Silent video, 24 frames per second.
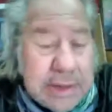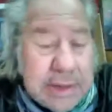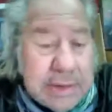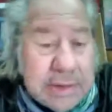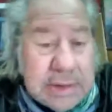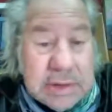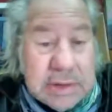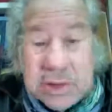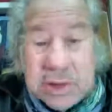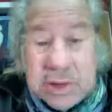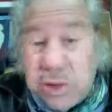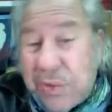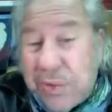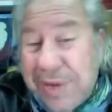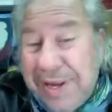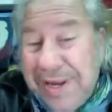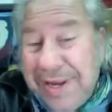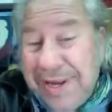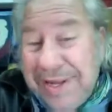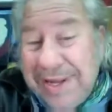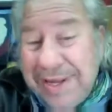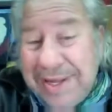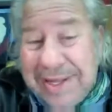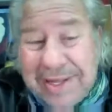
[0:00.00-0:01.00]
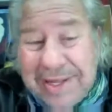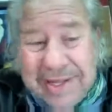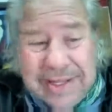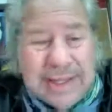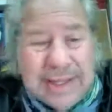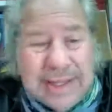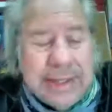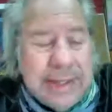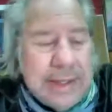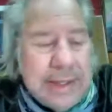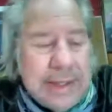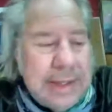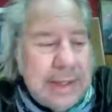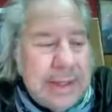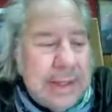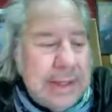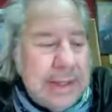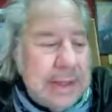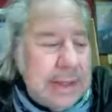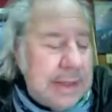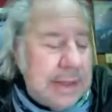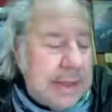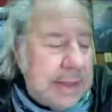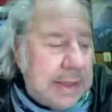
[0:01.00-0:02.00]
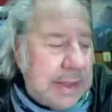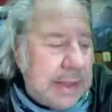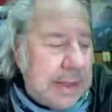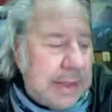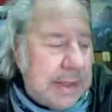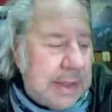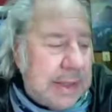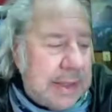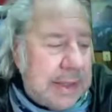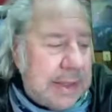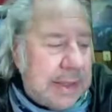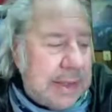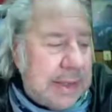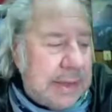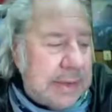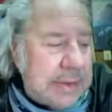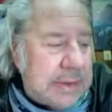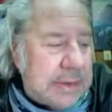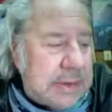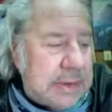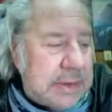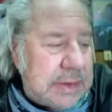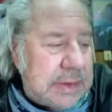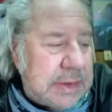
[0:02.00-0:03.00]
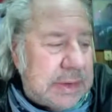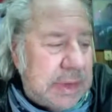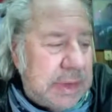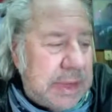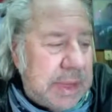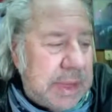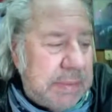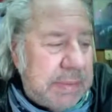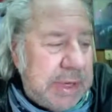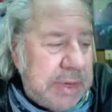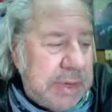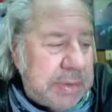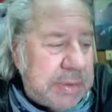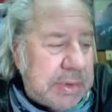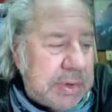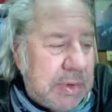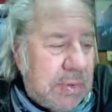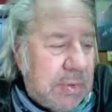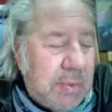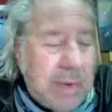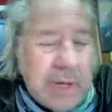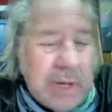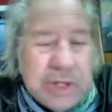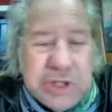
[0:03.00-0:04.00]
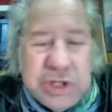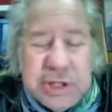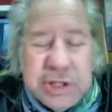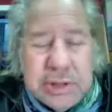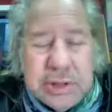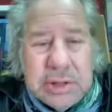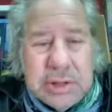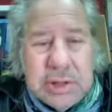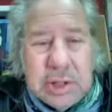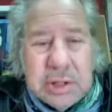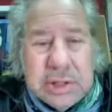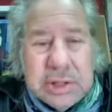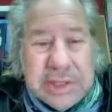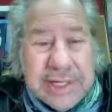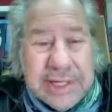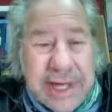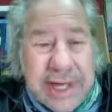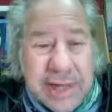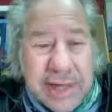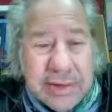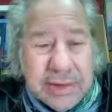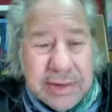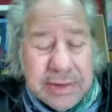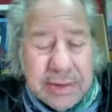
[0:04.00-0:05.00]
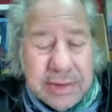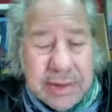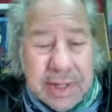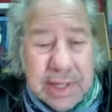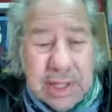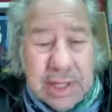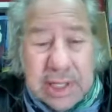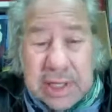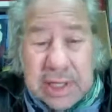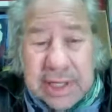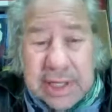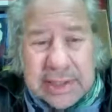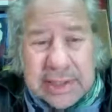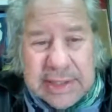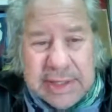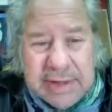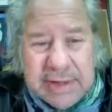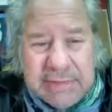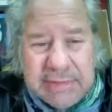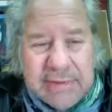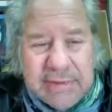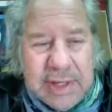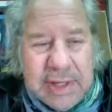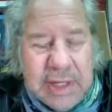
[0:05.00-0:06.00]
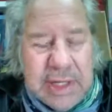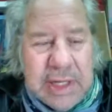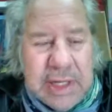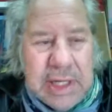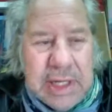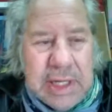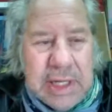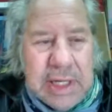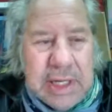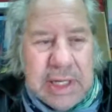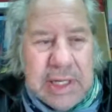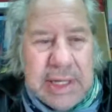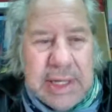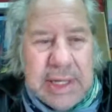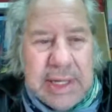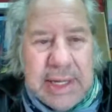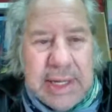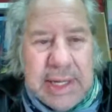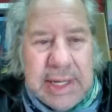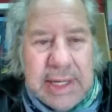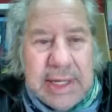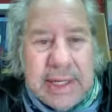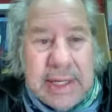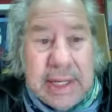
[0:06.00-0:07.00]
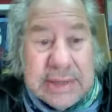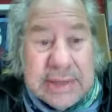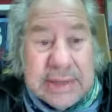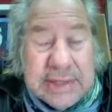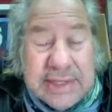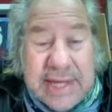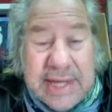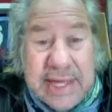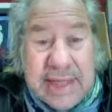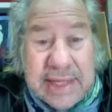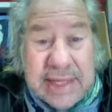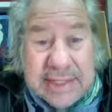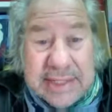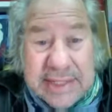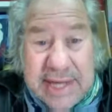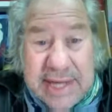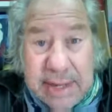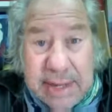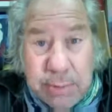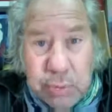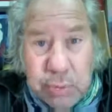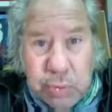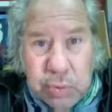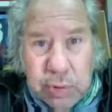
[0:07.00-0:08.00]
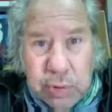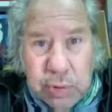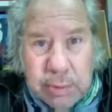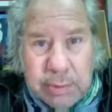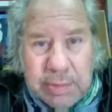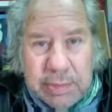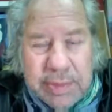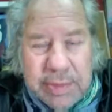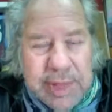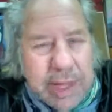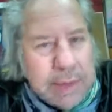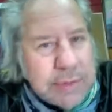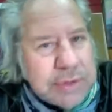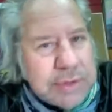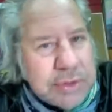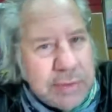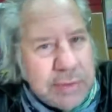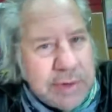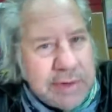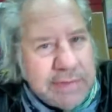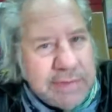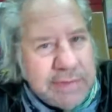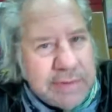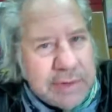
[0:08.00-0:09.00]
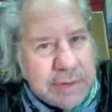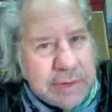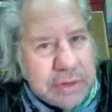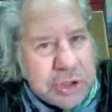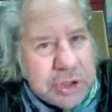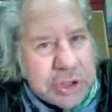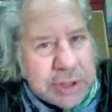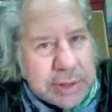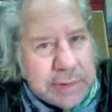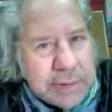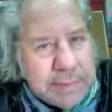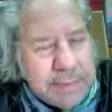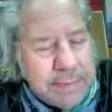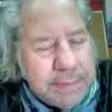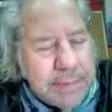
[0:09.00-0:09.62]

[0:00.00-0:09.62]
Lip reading: screen, so that people could watch it together, a collective, in the same room. That was a revolution.